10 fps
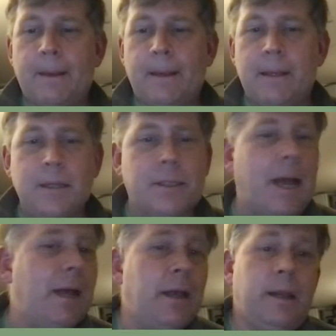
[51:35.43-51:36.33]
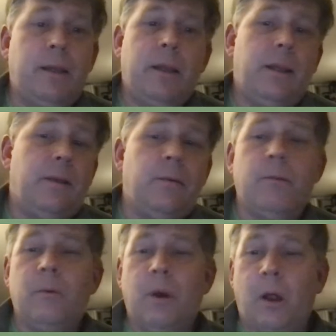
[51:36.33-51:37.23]
Is that it?
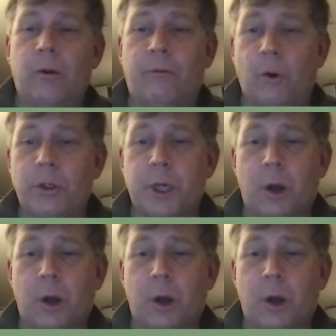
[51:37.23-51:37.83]
Other folks,